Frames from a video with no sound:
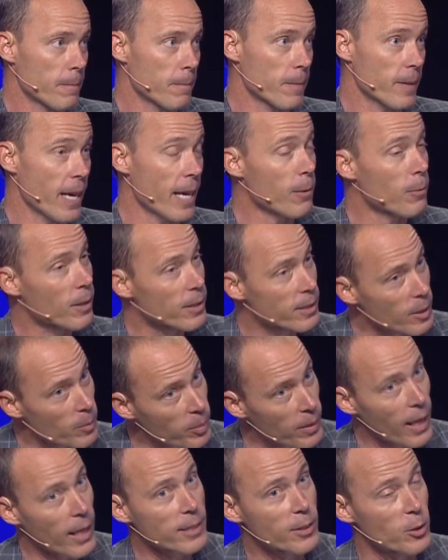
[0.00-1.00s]
Okay, well, as it
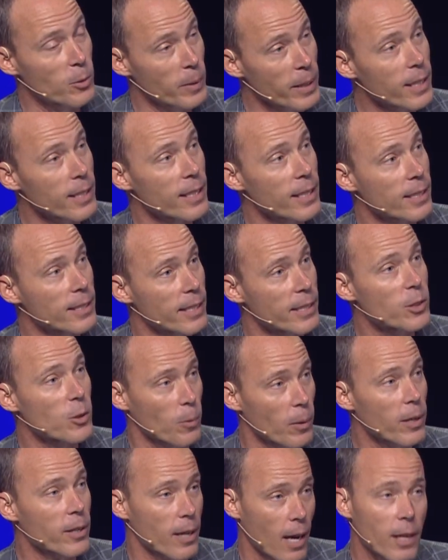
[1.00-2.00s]
applies to wickedness, it's a
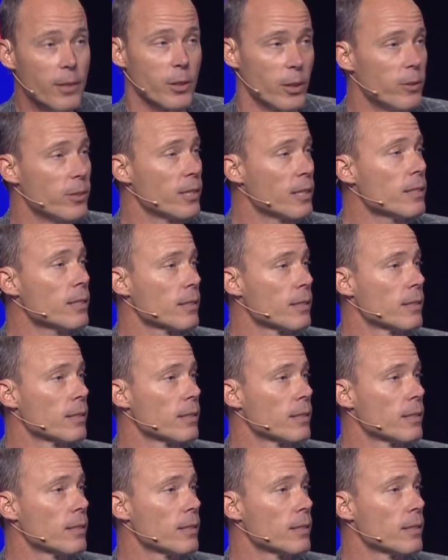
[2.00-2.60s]
word God uses.